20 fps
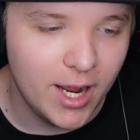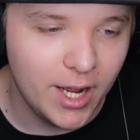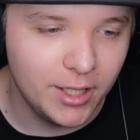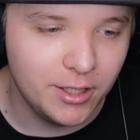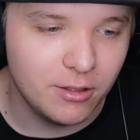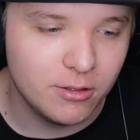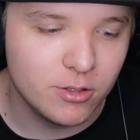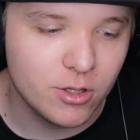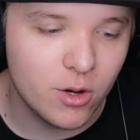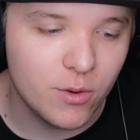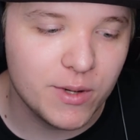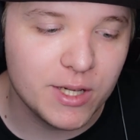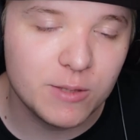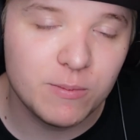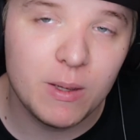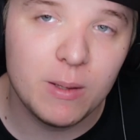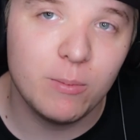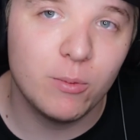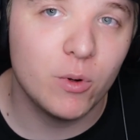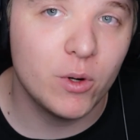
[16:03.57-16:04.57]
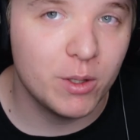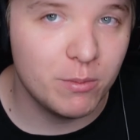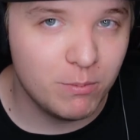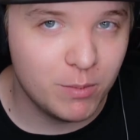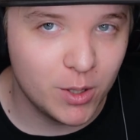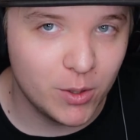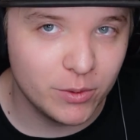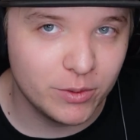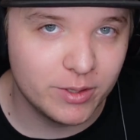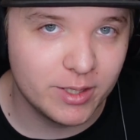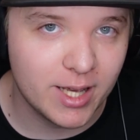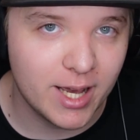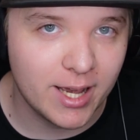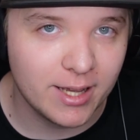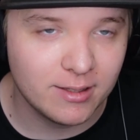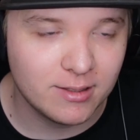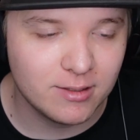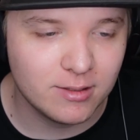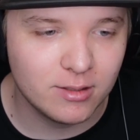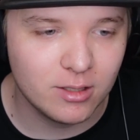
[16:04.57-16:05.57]
and there's always people on both
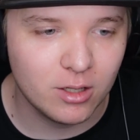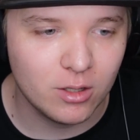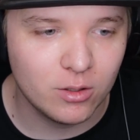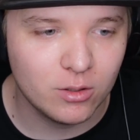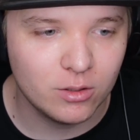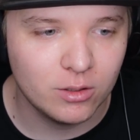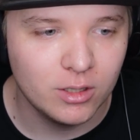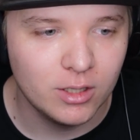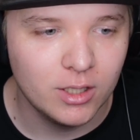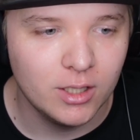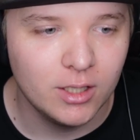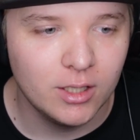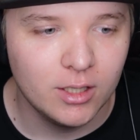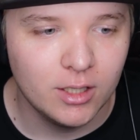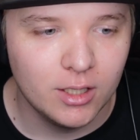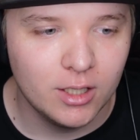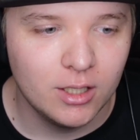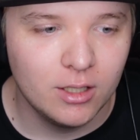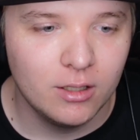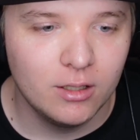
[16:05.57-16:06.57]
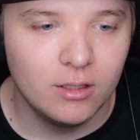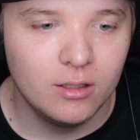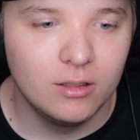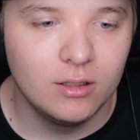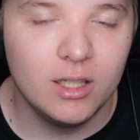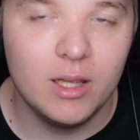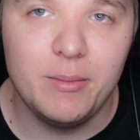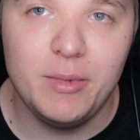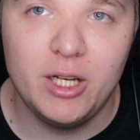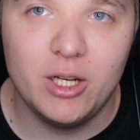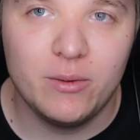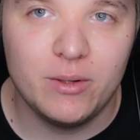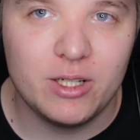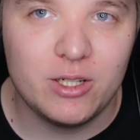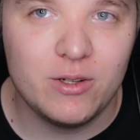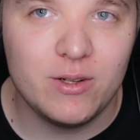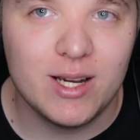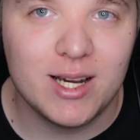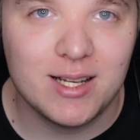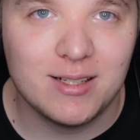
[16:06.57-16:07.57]
sides. So let me know
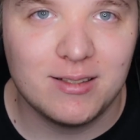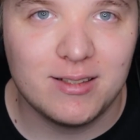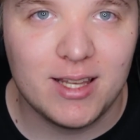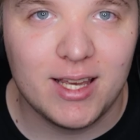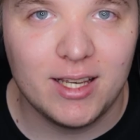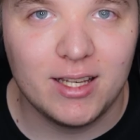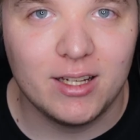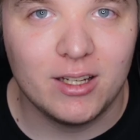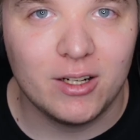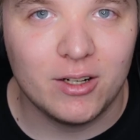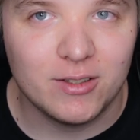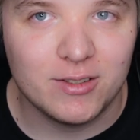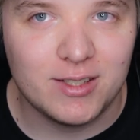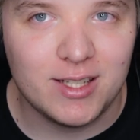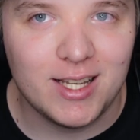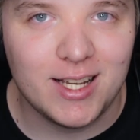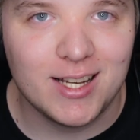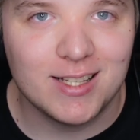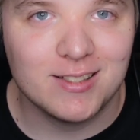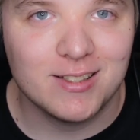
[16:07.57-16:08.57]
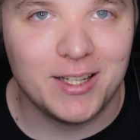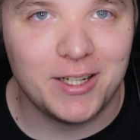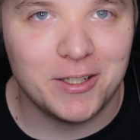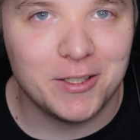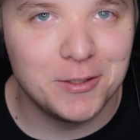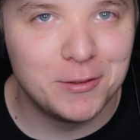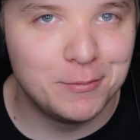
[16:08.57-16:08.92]
what you guys think and I'll see you guys later.